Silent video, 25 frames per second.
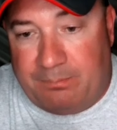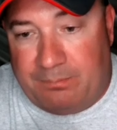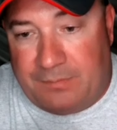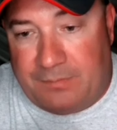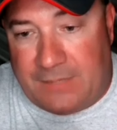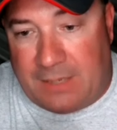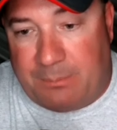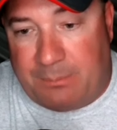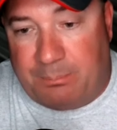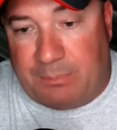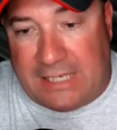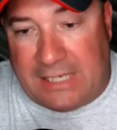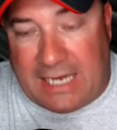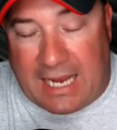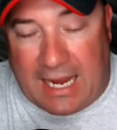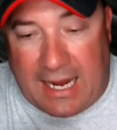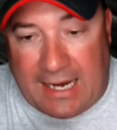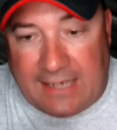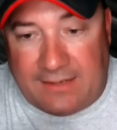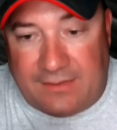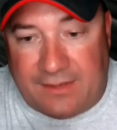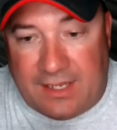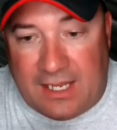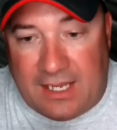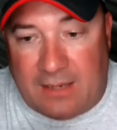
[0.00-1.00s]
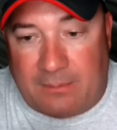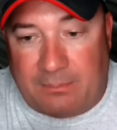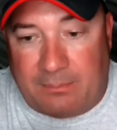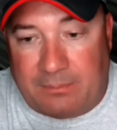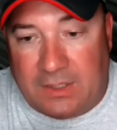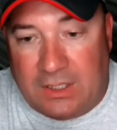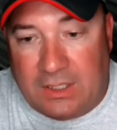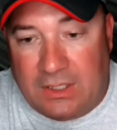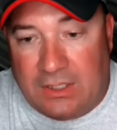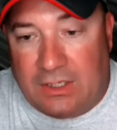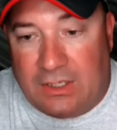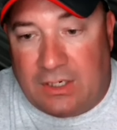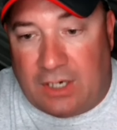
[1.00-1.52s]
Then behind them
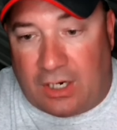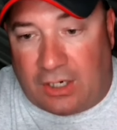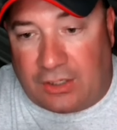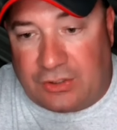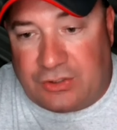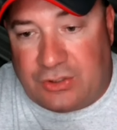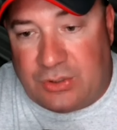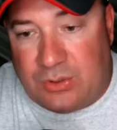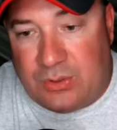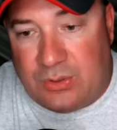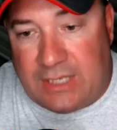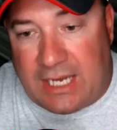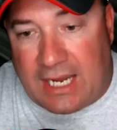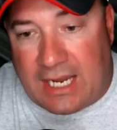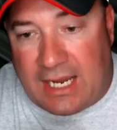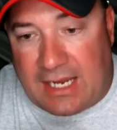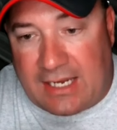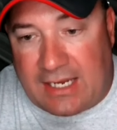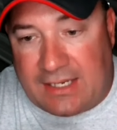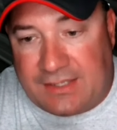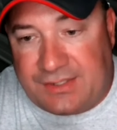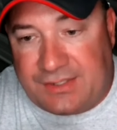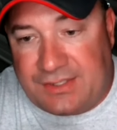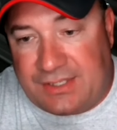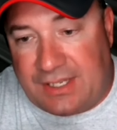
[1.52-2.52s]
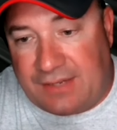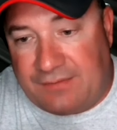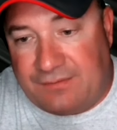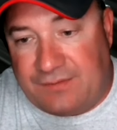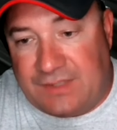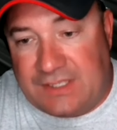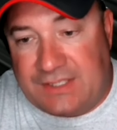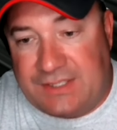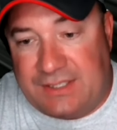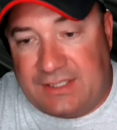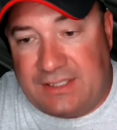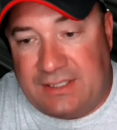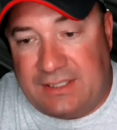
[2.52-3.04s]
are two guys that
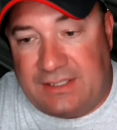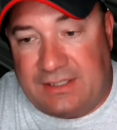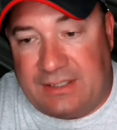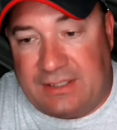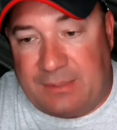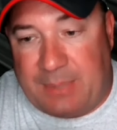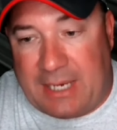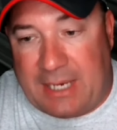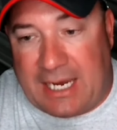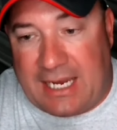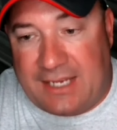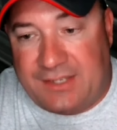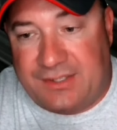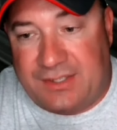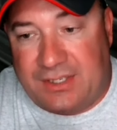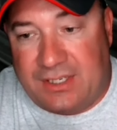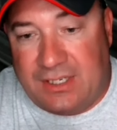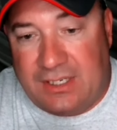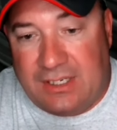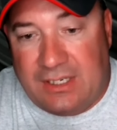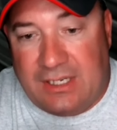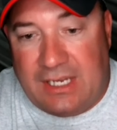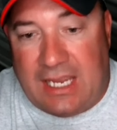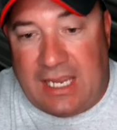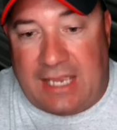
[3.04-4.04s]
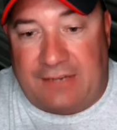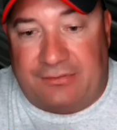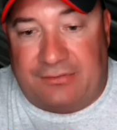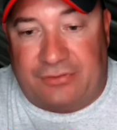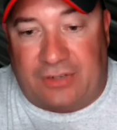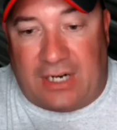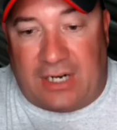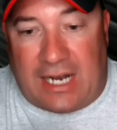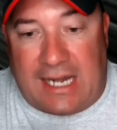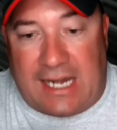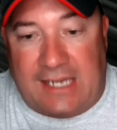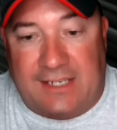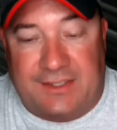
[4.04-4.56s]
visited in the past, and
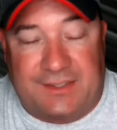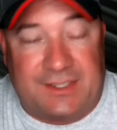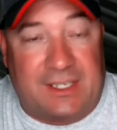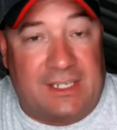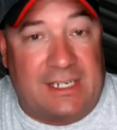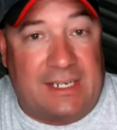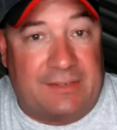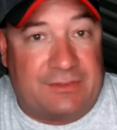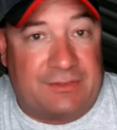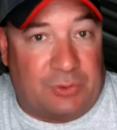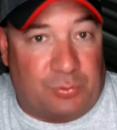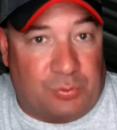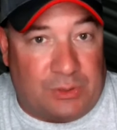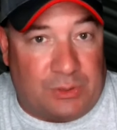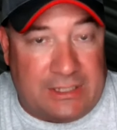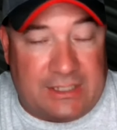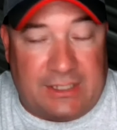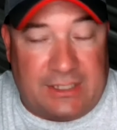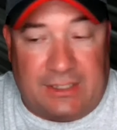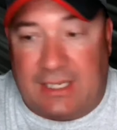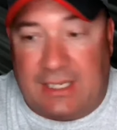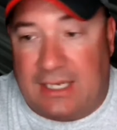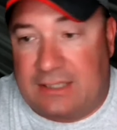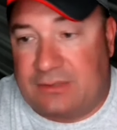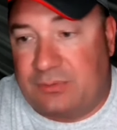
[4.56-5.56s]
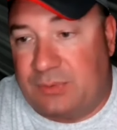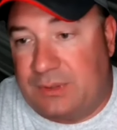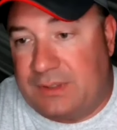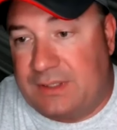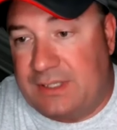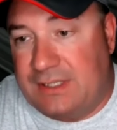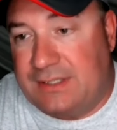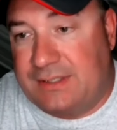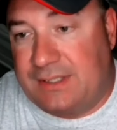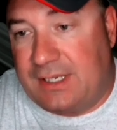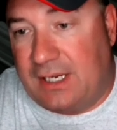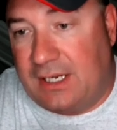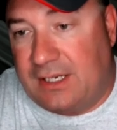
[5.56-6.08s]
Fry is going to have to reconnect with
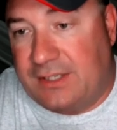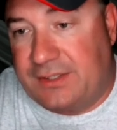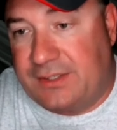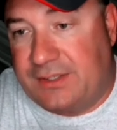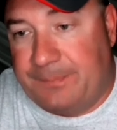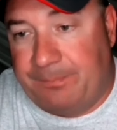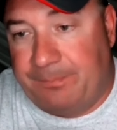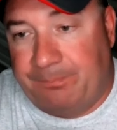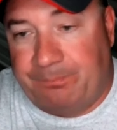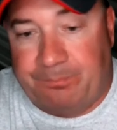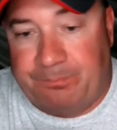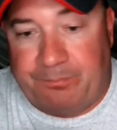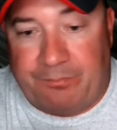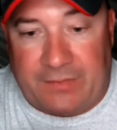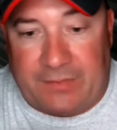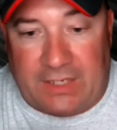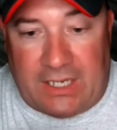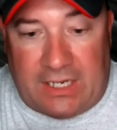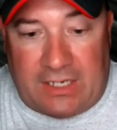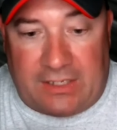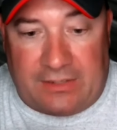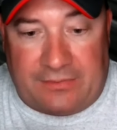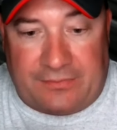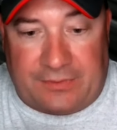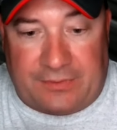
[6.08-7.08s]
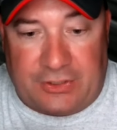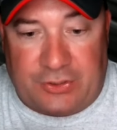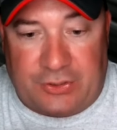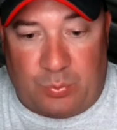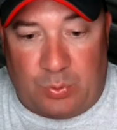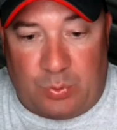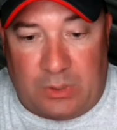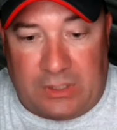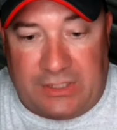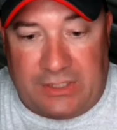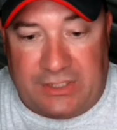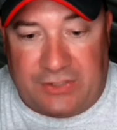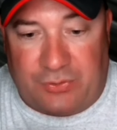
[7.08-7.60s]
these guys. The first
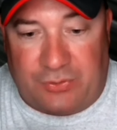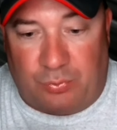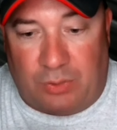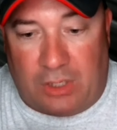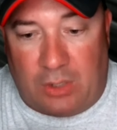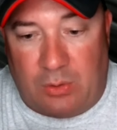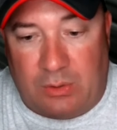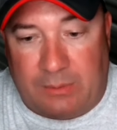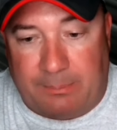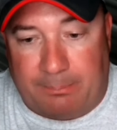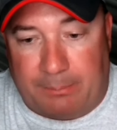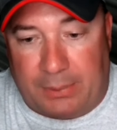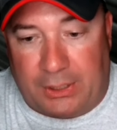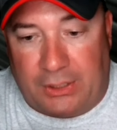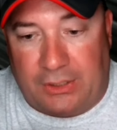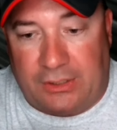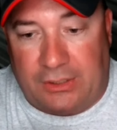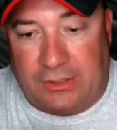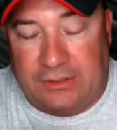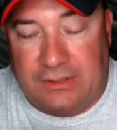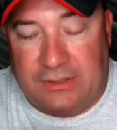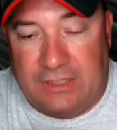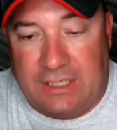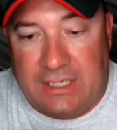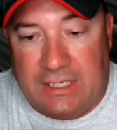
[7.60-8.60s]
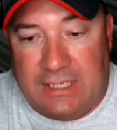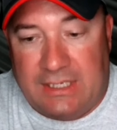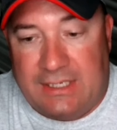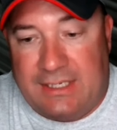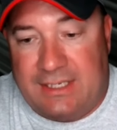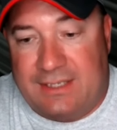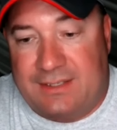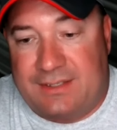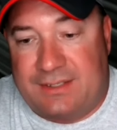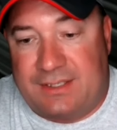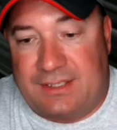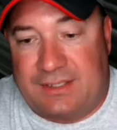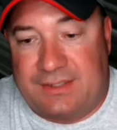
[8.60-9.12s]
one is Rowan Byrne.
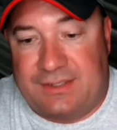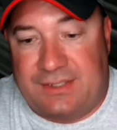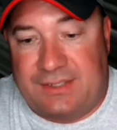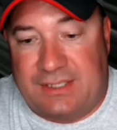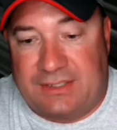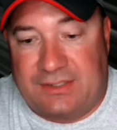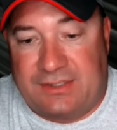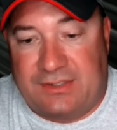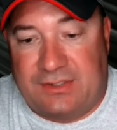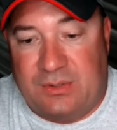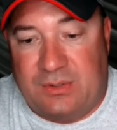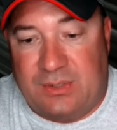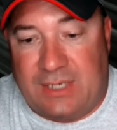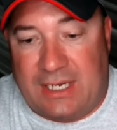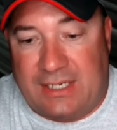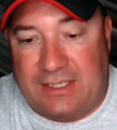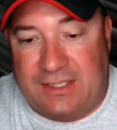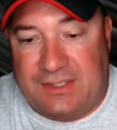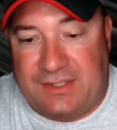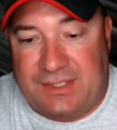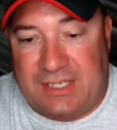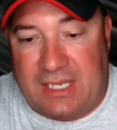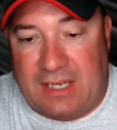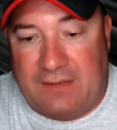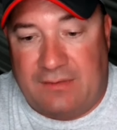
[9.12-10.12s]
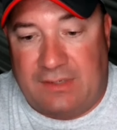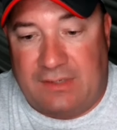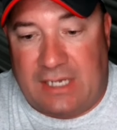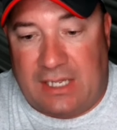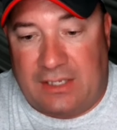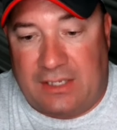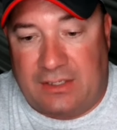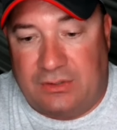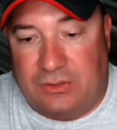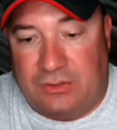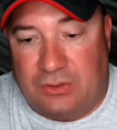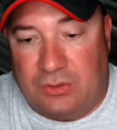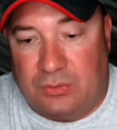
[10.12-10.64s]
He's 6'6", 297
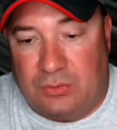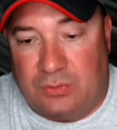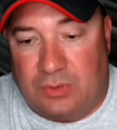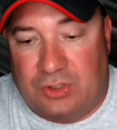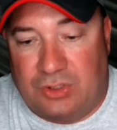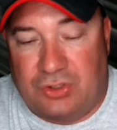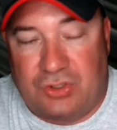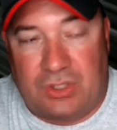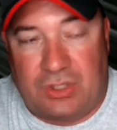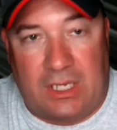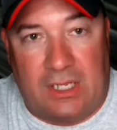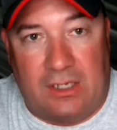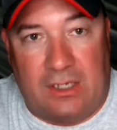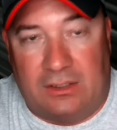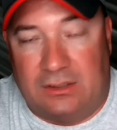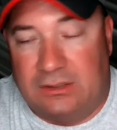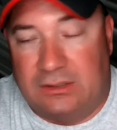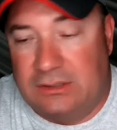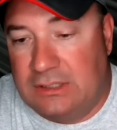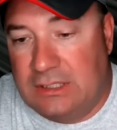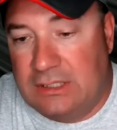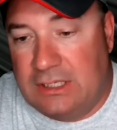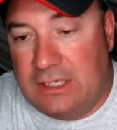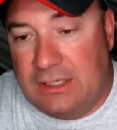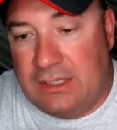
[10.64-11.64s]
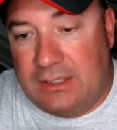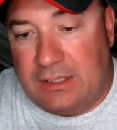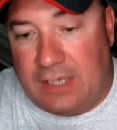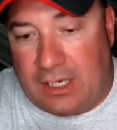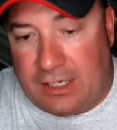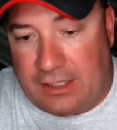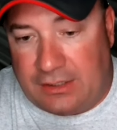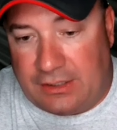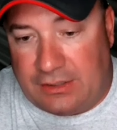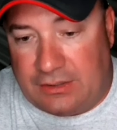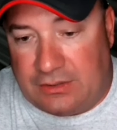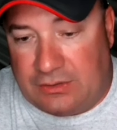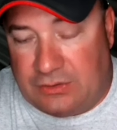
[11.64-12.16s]
out of New Rochelle,
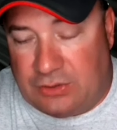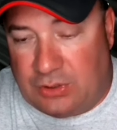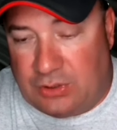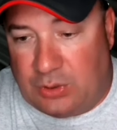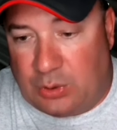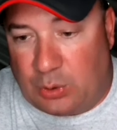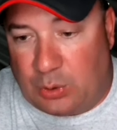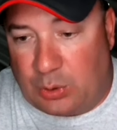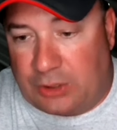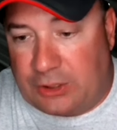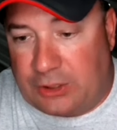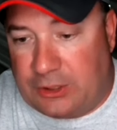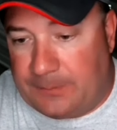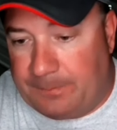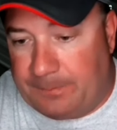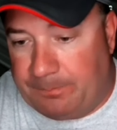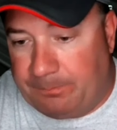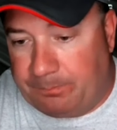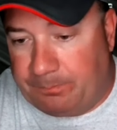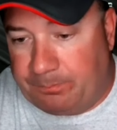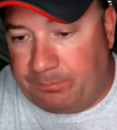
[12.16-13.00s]
New York.